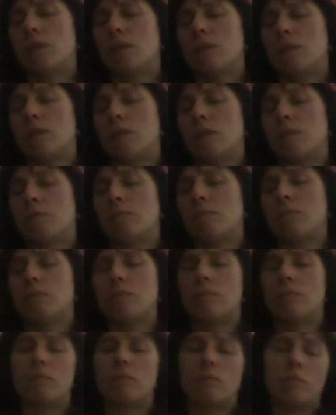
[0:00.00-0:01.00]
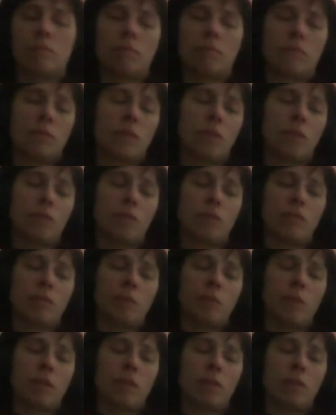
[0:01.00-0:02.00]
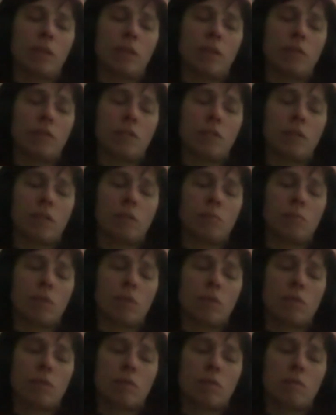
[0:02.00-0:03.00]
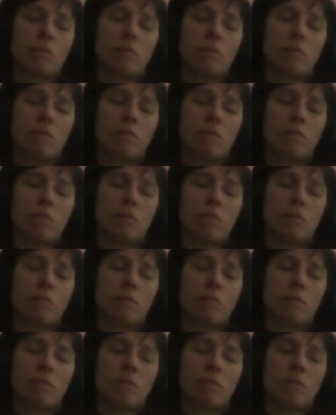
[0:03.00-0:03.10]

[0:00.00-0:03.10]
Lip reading: them, from other lifetimes.